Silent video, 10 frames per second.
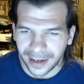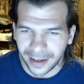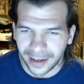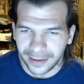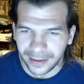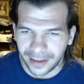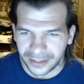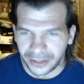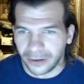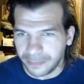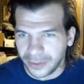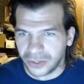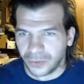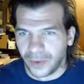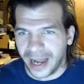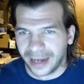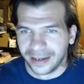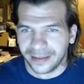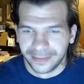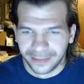I started
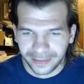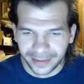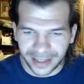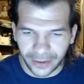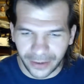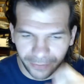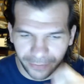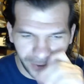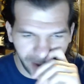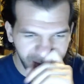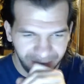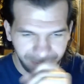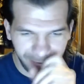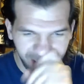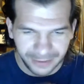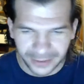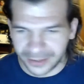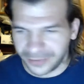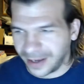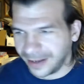bushwhacking, getting off trail, and I was
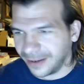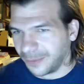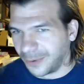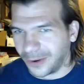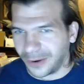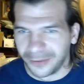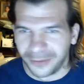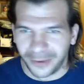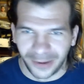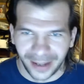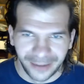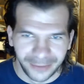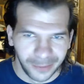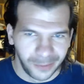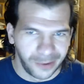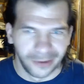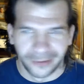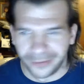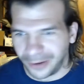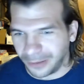just finding waterfall after
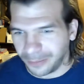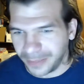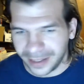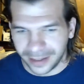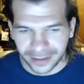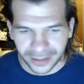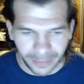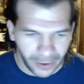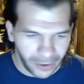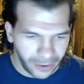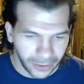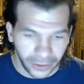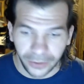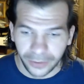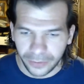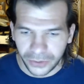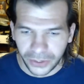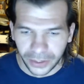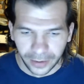waterfall, big, small, huge.